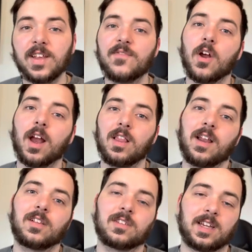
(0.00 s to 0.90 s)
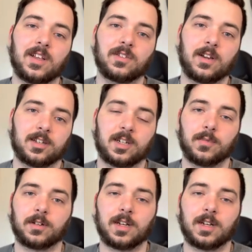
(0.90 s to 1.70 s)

very little sales and customers.